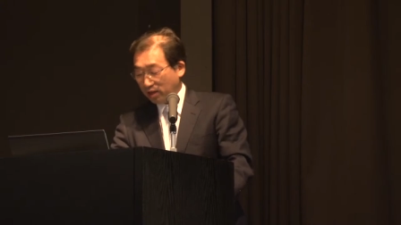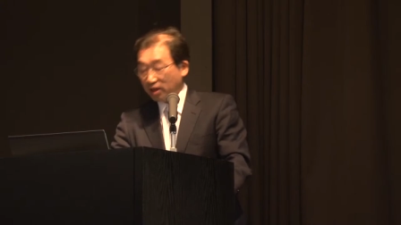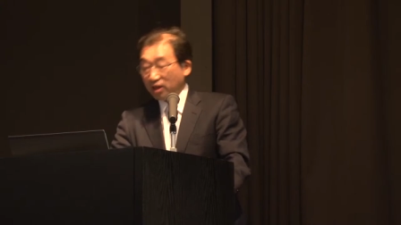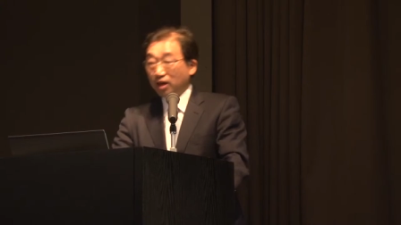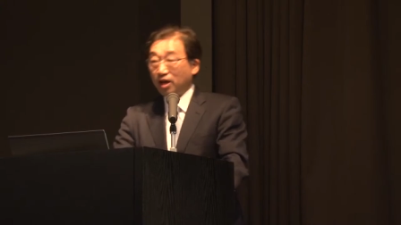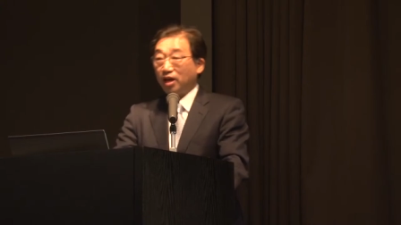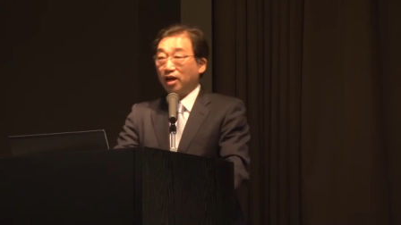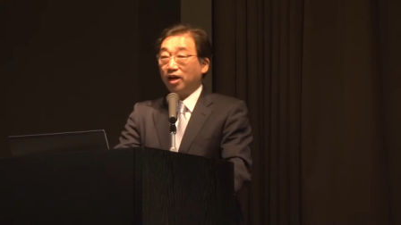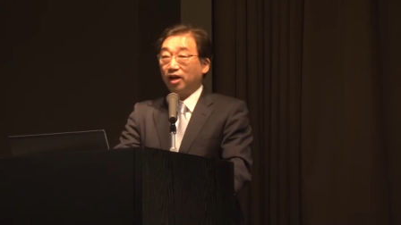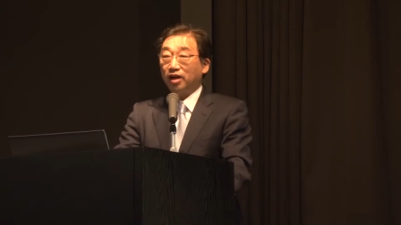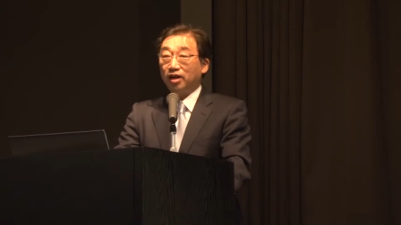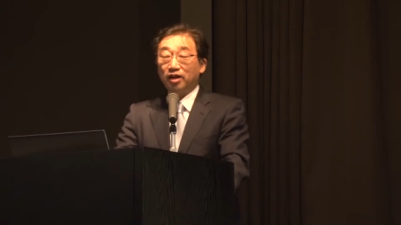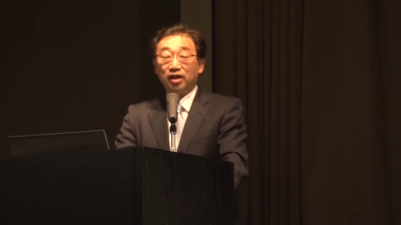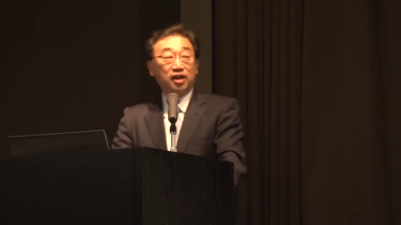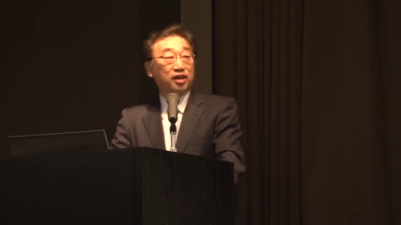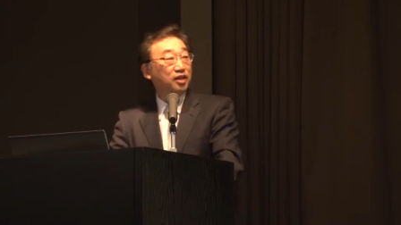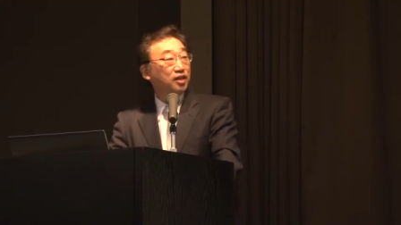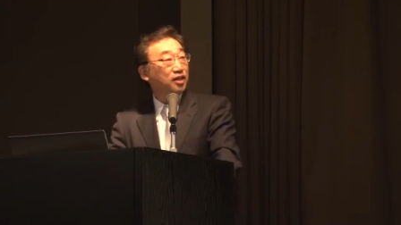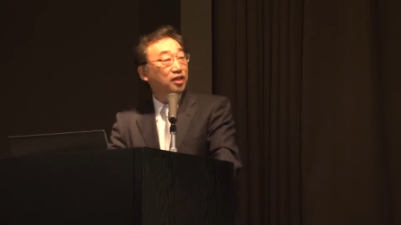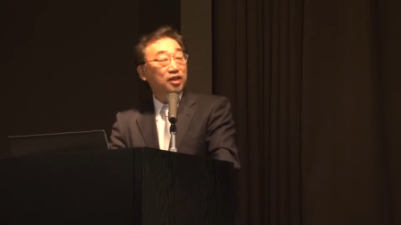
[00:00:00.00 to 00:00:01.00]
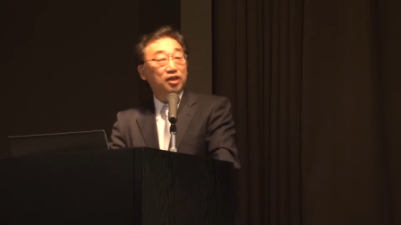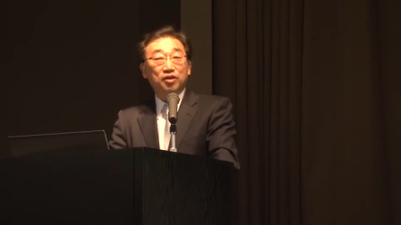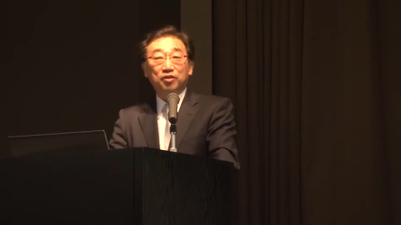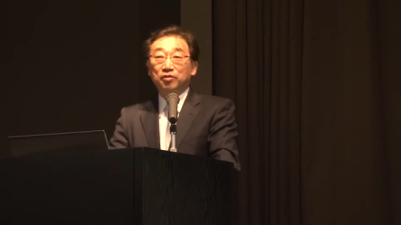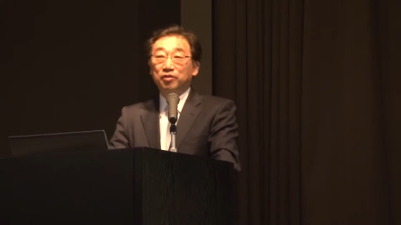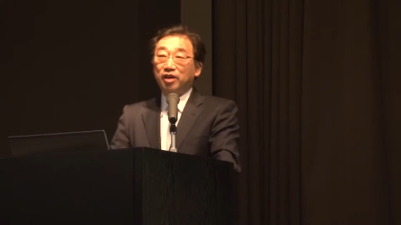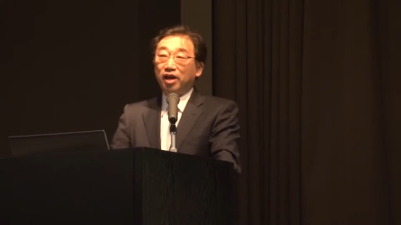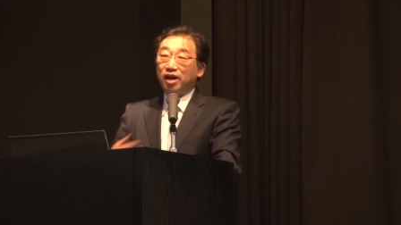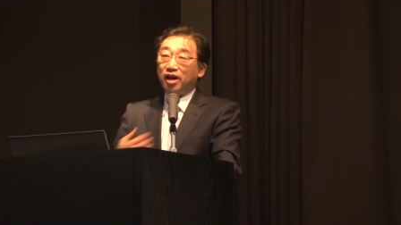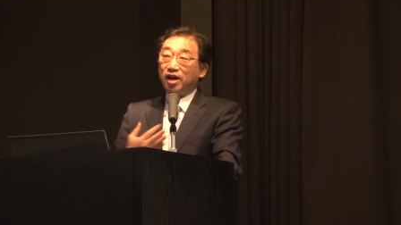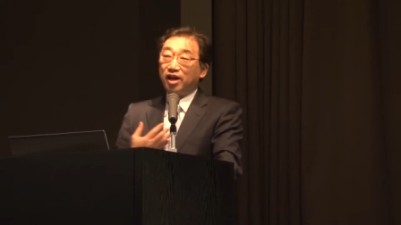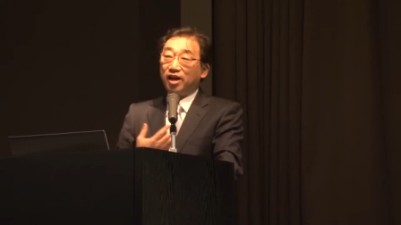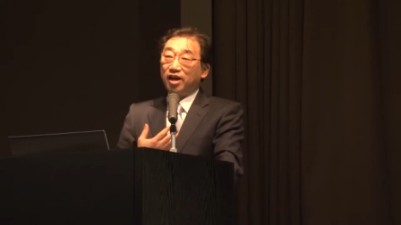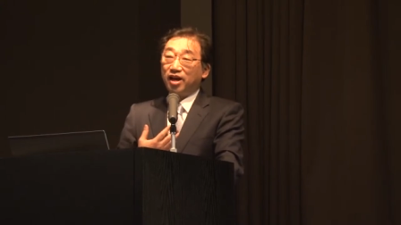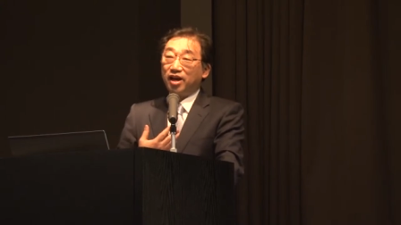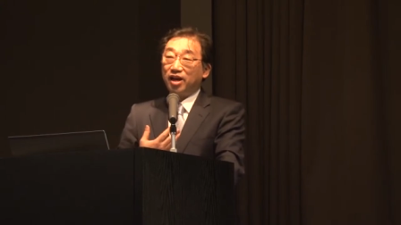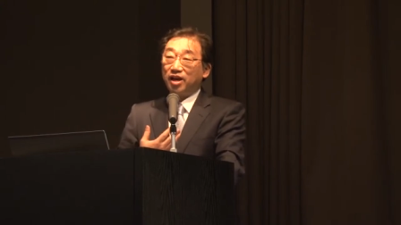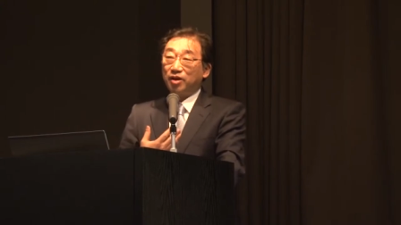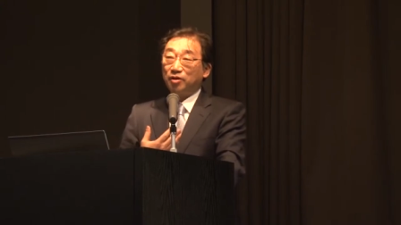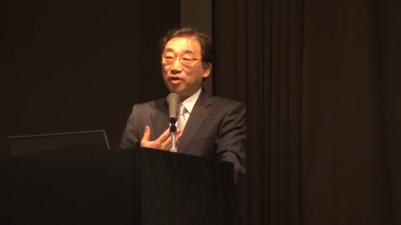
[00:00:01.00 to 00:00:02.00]
Uh, we
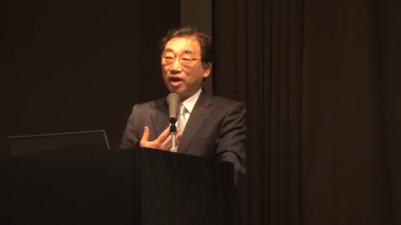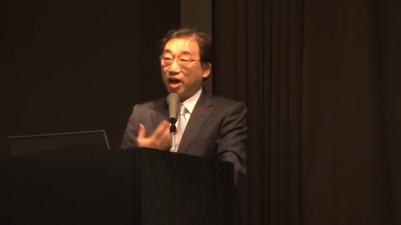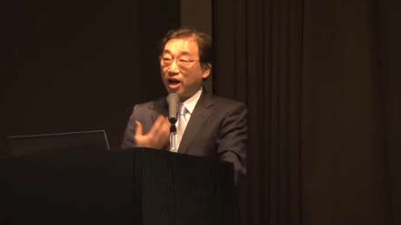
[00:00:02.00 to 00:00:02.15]
are,